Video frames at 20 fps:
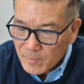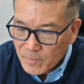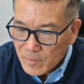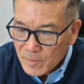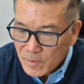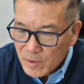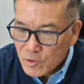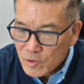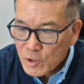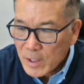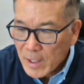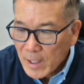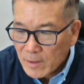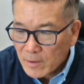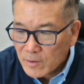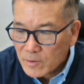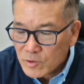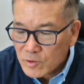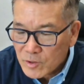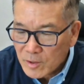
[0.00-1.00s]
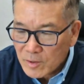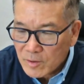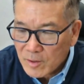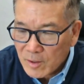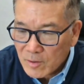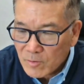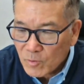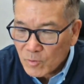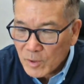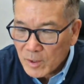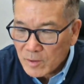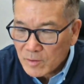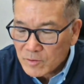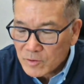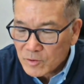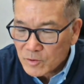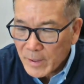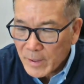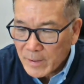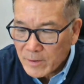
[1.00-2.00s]
the challenge, and what
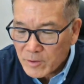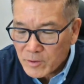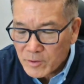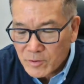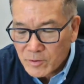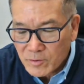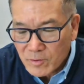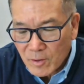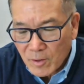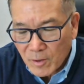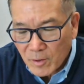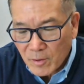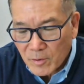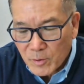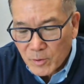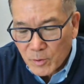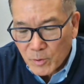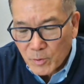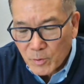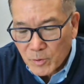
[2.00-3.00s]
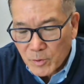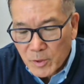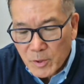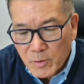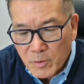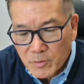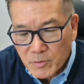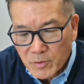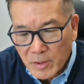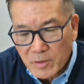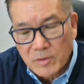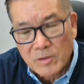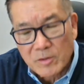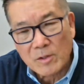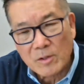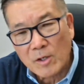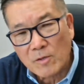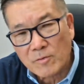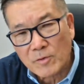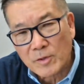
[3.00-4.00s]
strategies are you using to
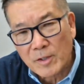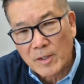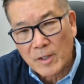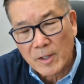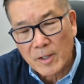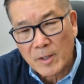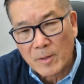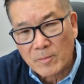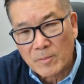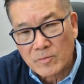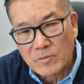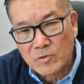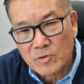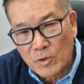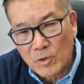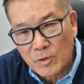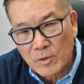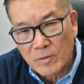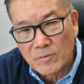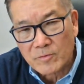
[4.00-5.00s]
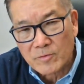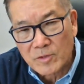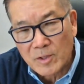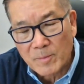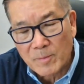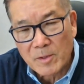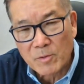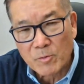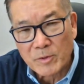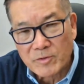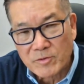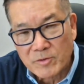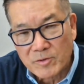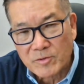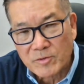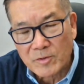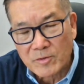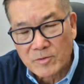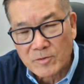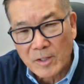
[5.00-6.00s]
overcome sort of some of the
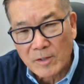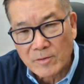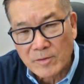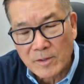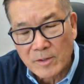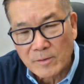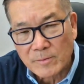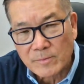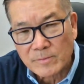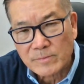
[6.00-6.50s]
resistance out there?